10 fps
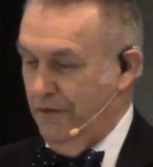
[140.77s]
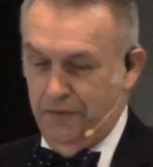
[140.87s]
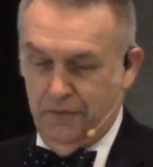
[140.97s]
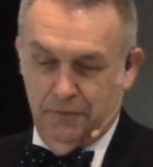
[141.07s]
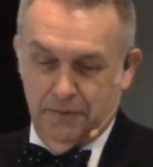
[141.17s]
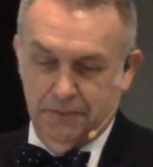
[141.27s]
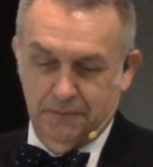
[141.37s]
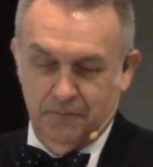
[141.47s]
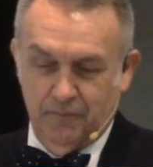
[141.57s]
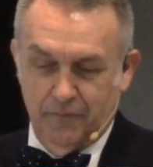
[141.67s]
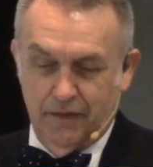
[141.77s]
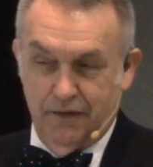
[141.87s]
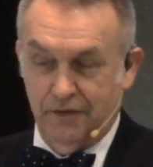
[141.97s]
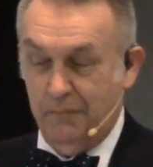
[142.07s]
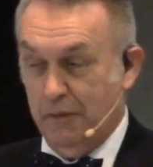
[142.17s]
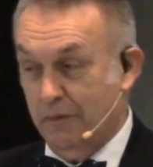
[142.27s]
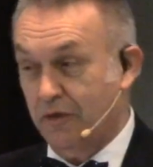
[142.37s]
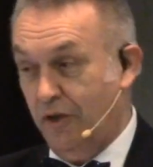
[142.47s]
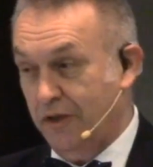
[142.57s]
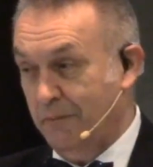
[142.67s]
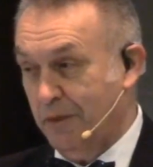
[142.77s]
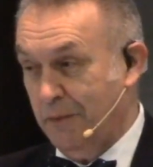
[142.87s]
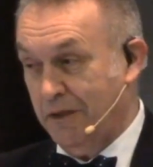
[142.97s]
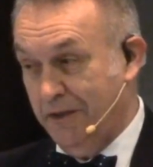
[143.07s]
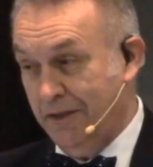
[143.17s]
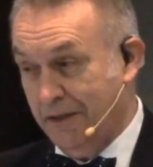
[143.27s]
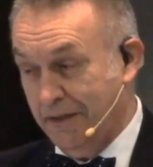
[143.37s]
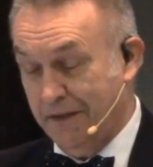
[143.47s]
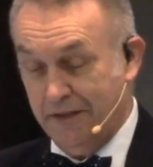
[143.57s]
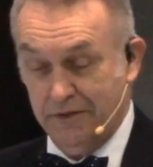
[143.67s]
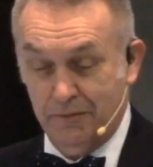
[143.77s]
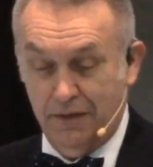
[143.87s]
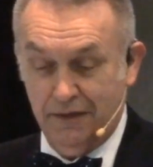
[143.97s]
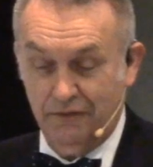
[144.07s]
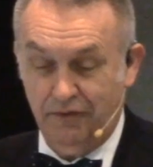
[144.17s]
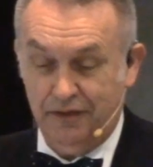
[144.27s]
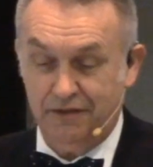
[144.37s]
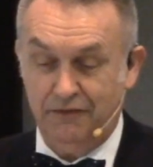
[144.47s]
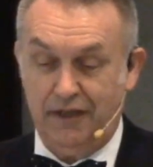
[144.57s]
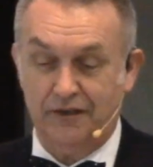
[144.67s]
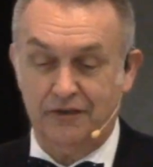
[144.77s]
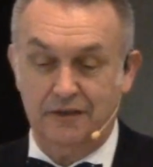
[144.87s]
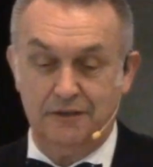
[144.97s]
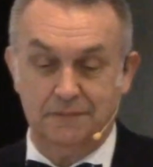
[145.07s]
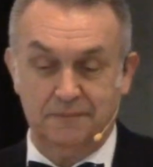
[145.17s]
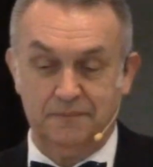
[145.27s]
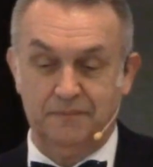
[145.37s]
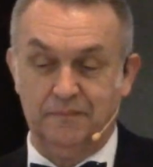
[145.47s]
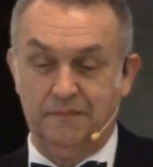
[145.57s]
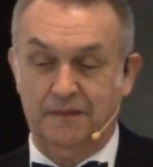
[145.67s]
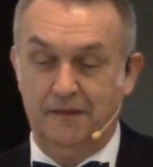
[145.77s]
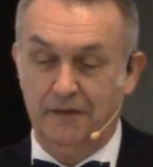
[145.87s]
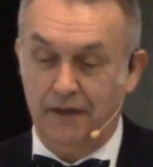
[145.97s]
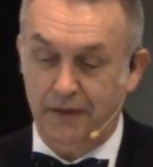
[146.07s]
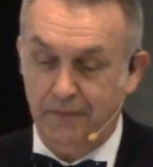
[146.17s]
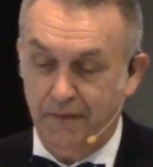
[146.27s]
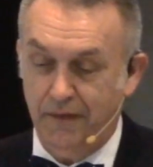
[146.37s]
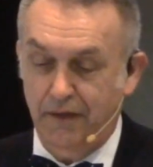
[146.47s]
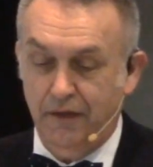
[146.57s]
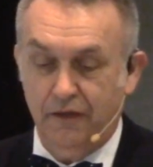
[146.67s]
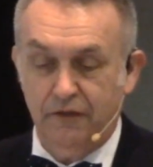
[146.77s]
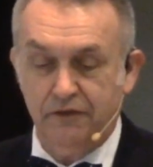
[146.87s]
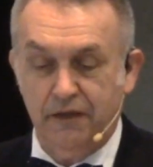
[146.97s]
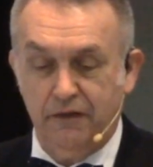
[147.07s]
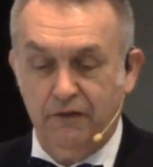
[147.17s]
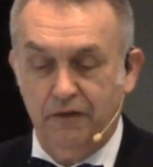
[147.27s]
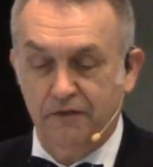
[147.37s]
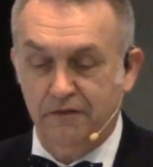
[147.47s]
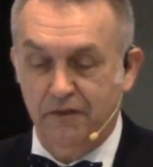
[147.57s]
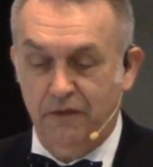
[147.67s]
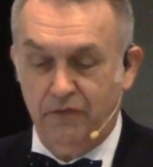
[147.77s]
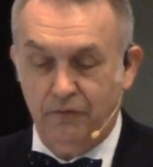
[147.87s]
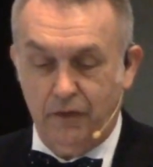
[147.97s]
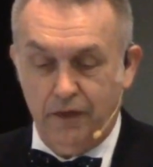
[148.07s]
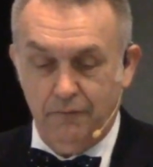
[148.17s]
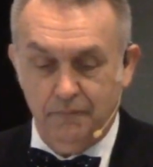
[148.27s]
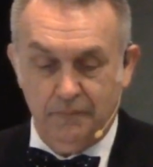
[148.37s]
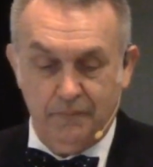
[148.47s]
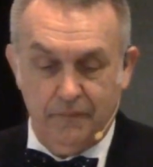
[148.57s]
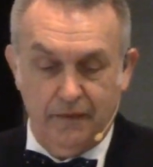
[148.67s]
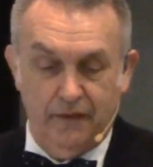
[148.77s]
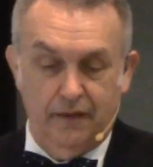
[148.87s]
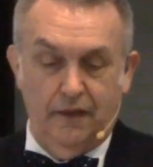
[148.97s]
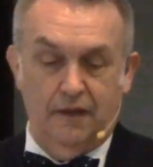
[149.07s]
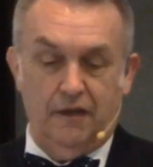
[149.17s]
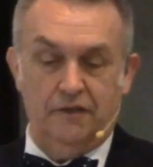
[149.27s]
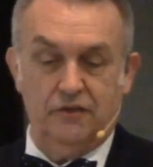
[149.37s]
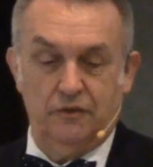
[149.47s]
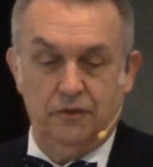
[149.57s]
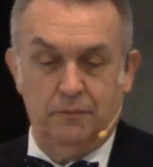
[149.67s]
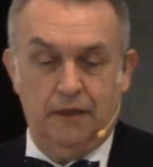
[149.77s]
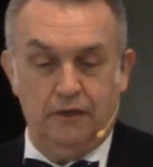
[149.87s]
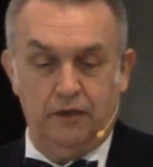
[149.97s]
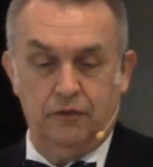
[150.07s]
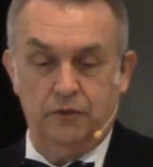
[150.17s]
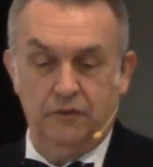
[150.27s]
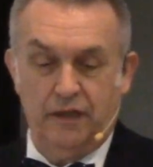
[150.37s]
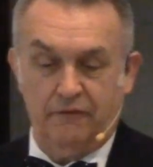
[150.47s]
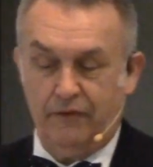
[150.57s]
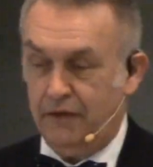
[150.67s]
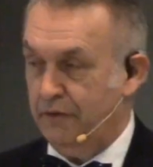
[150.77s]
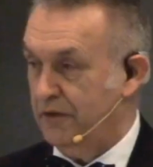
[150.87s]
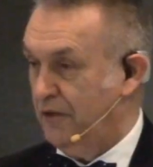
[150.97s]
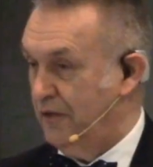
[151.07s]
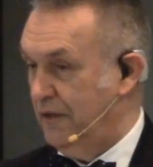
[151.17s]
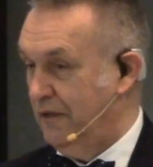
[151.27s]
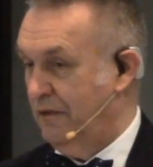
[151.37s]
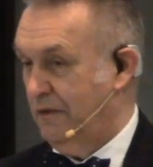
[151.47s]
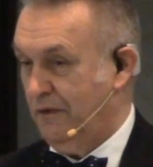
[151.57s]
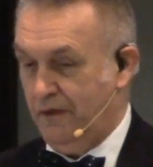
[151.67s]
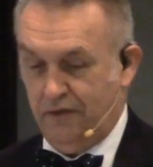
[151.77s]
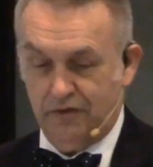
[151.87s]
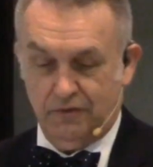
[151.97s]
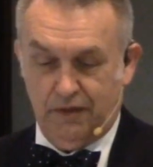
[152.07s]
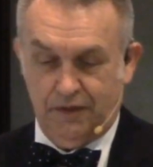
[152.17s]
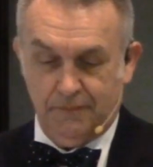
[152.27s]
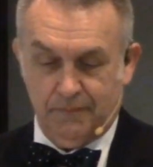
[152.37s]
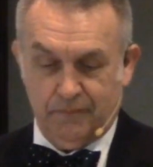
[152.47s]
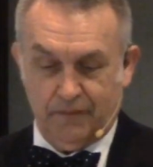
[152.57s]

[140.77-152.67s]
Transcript: to, some people call him the McDeity. That's quite offensive, actually. Okay. Here's another. This is a different realm. Okay, so you might not know who that fellow is on the screen,